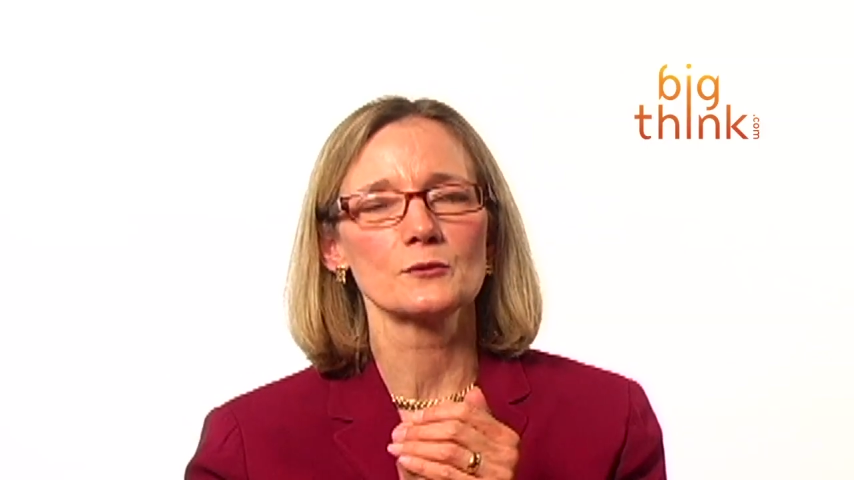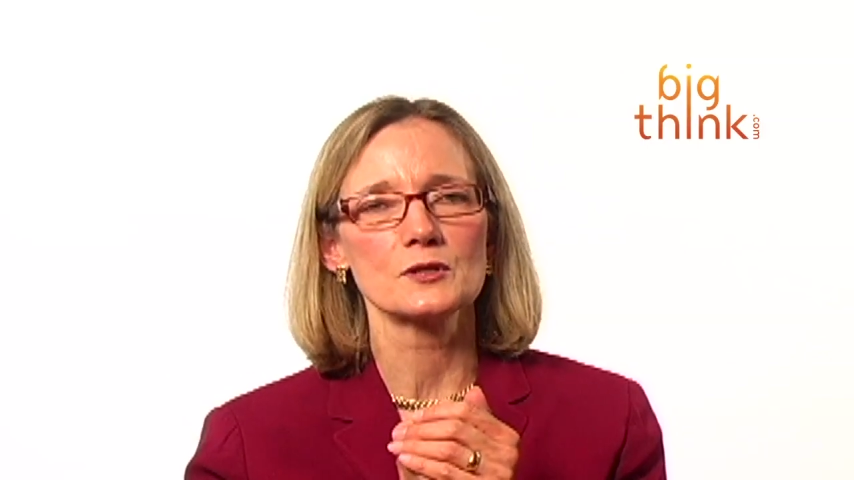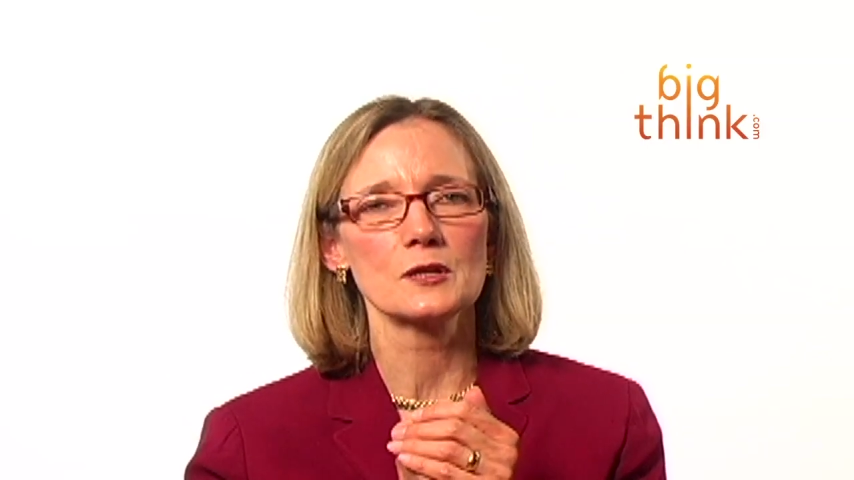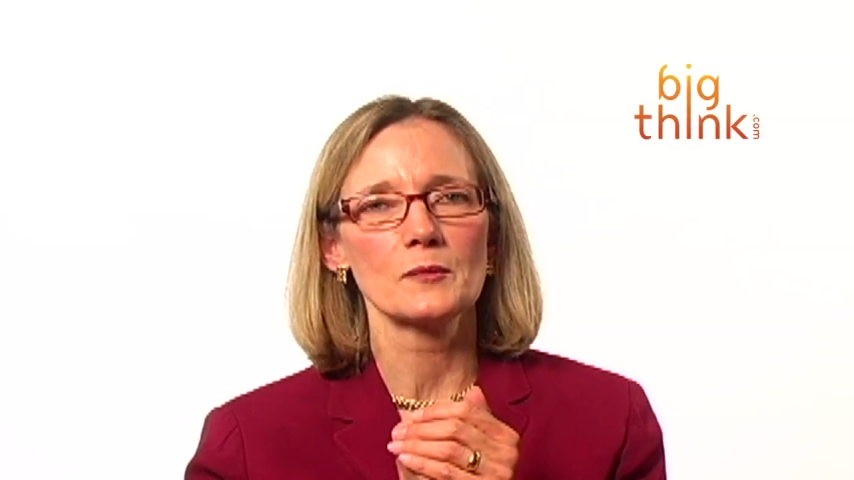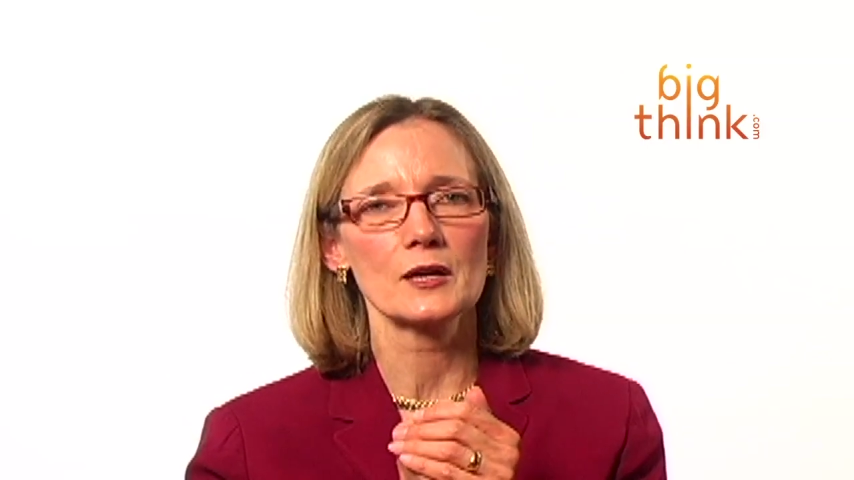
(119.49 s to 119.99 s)
It
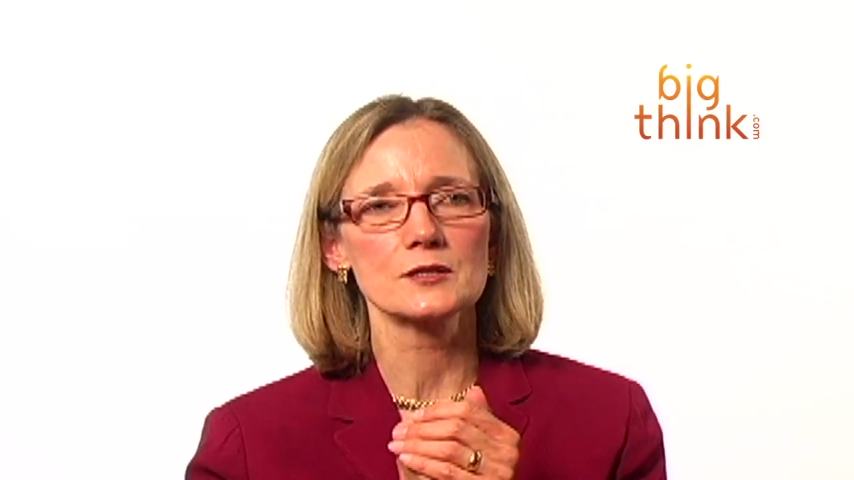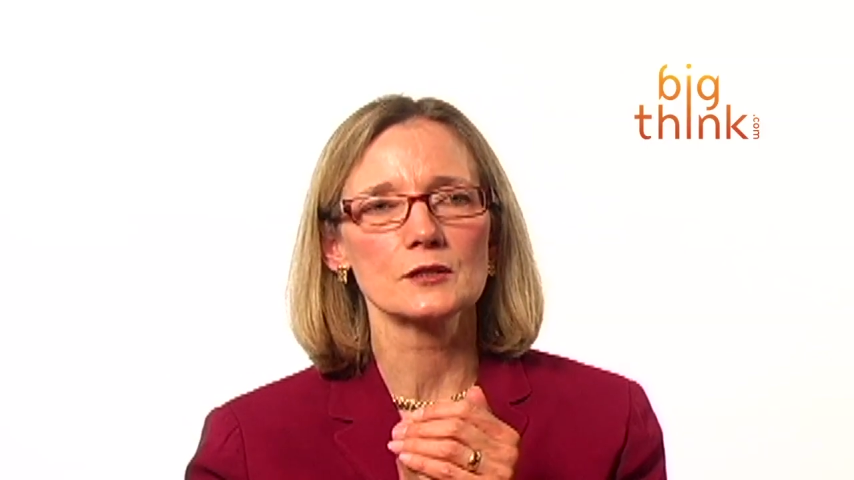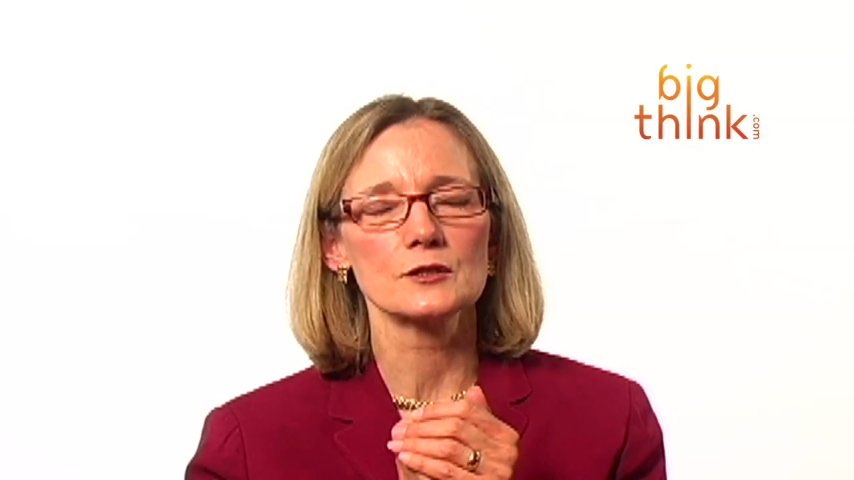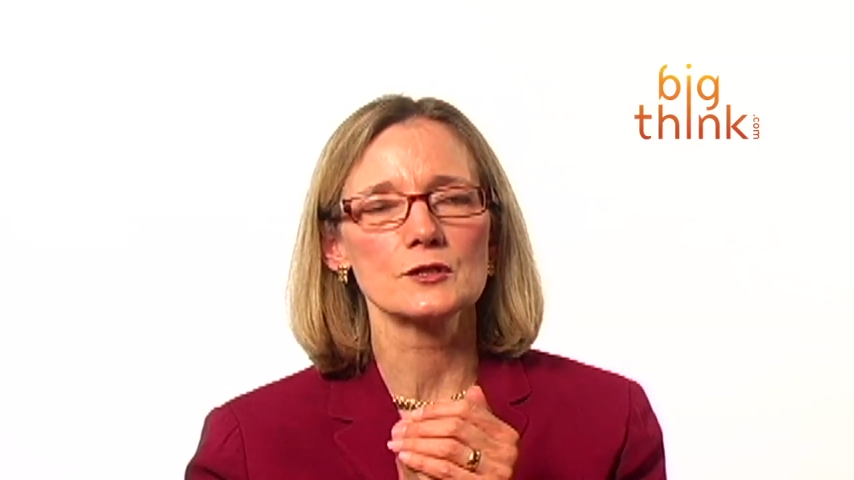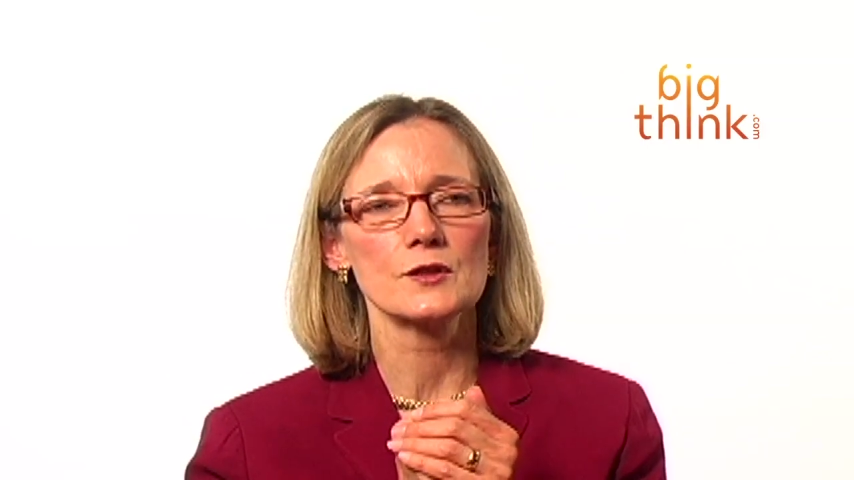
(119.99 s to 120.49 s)
was the
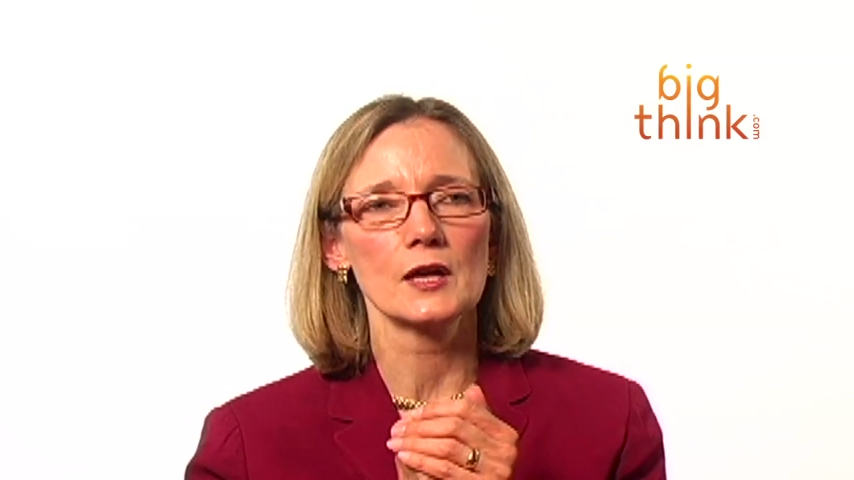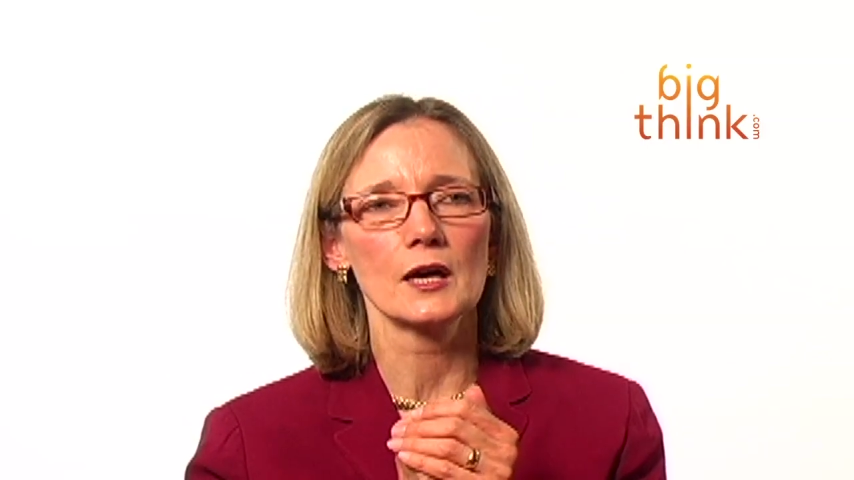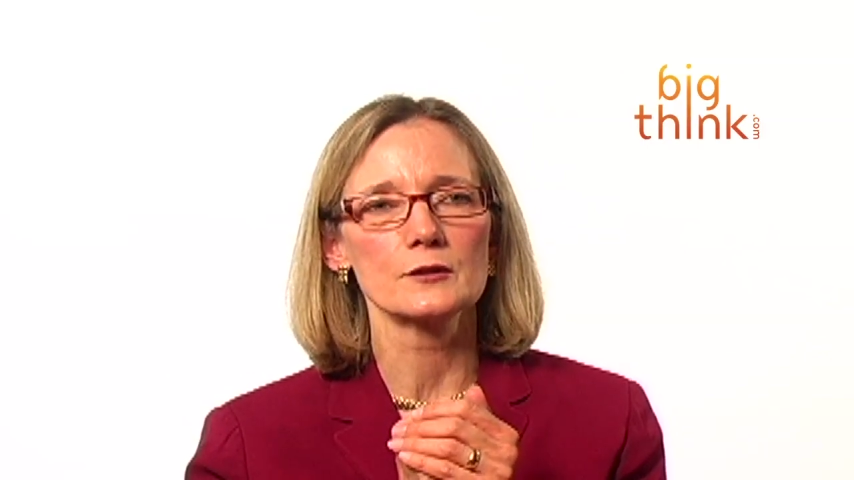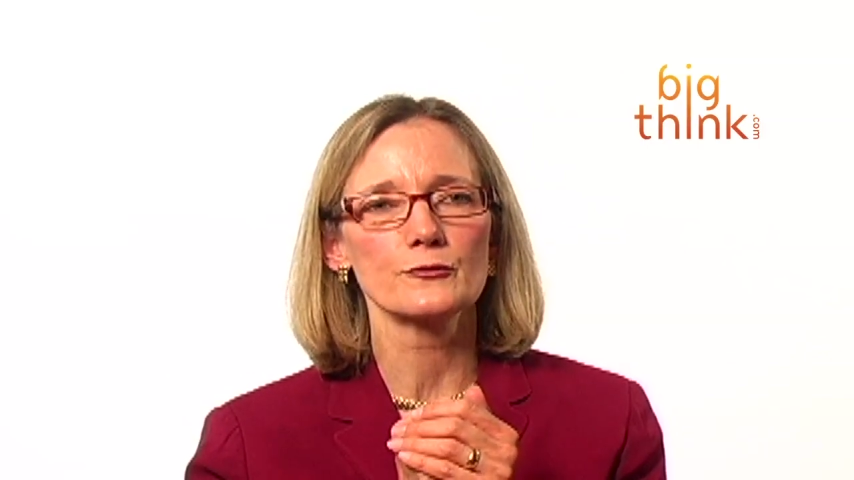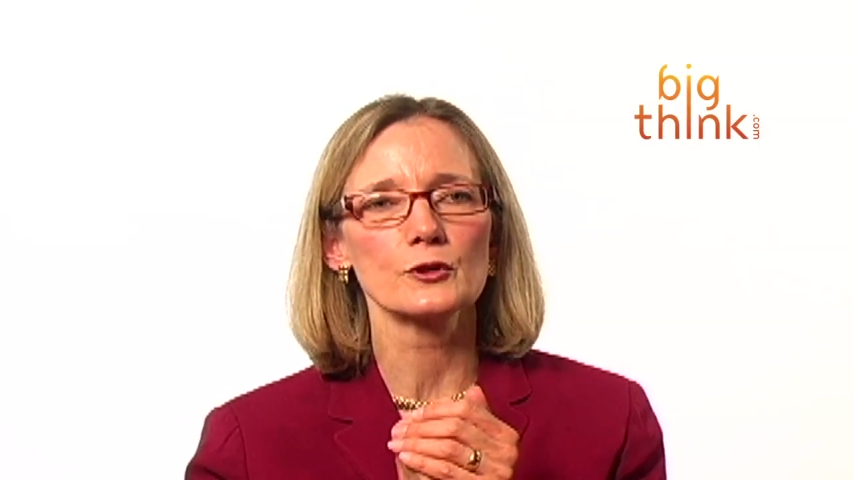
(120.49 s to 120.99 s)
message
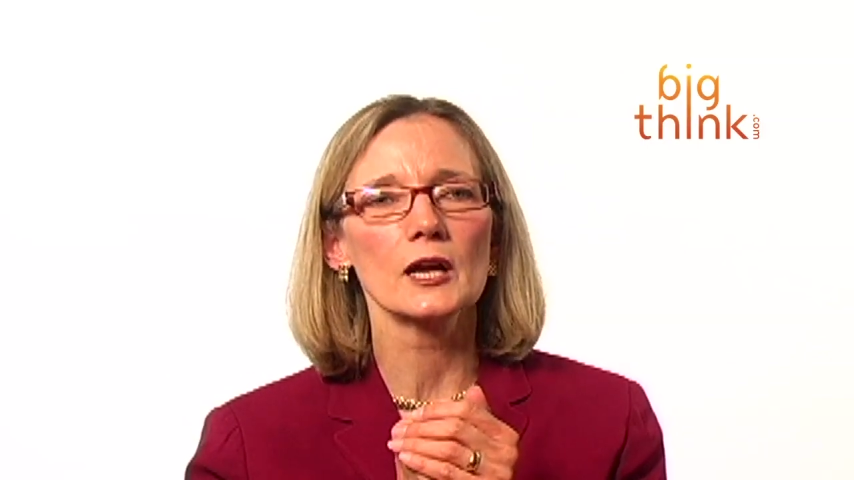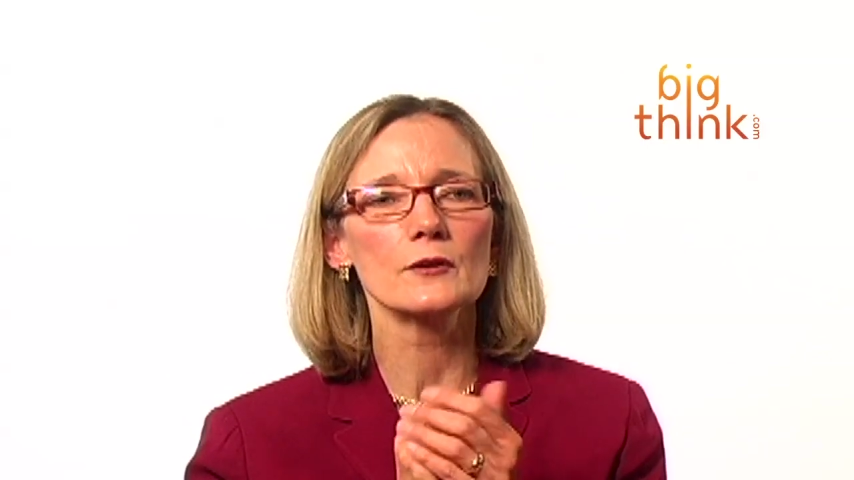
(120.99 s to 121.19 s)
that for